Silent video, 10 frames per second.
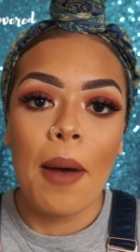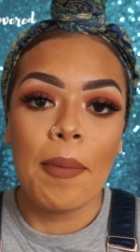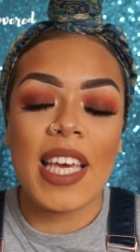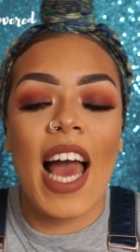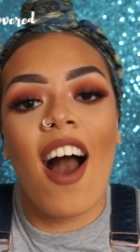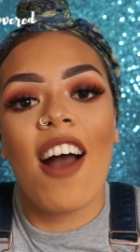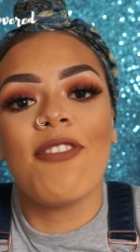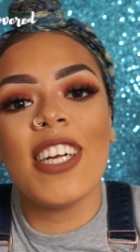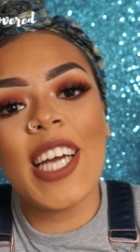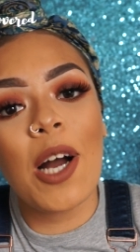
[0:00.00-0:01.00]
But yeah, I
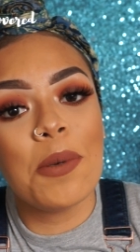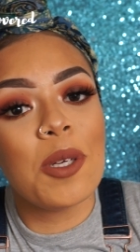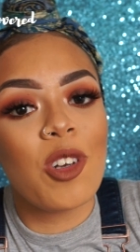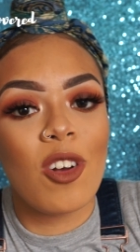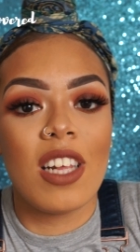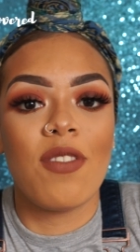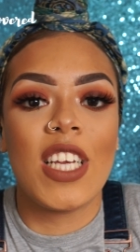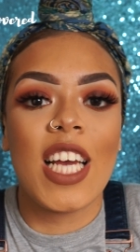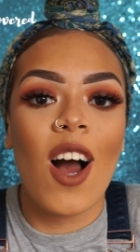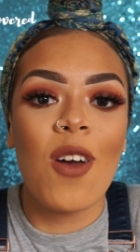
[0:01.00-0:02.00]
really hope you enjoyed this
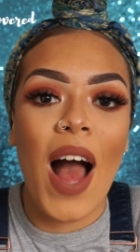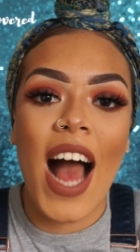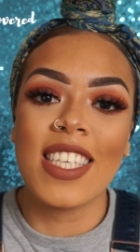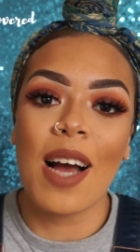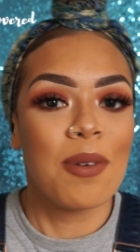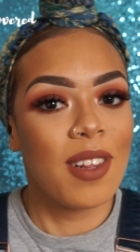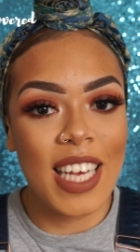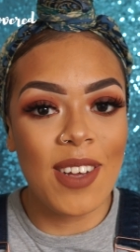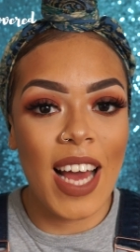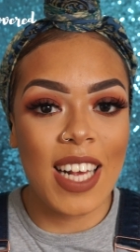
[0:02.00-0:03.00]
video, and I will
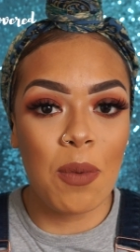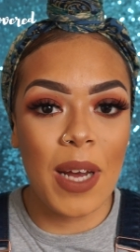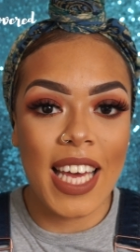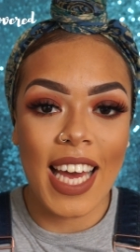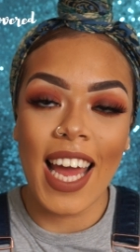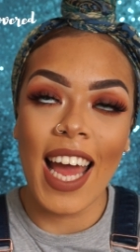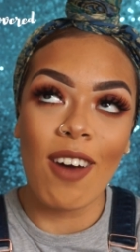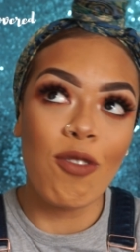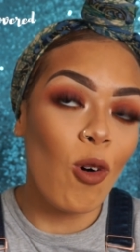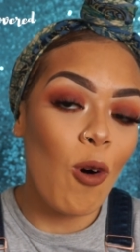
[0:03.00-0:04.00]
see you next week
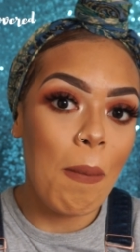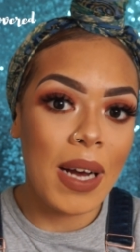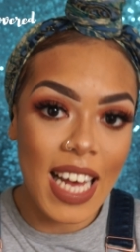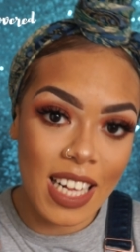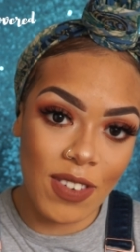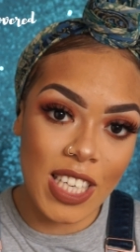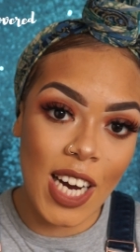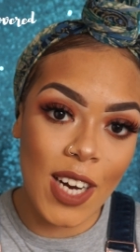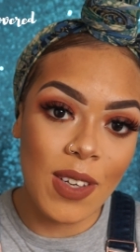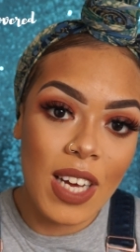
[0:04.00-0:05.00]
for my next
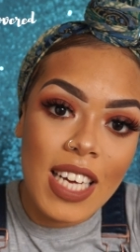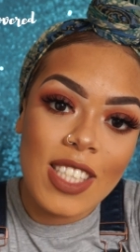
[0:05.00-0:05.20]
video.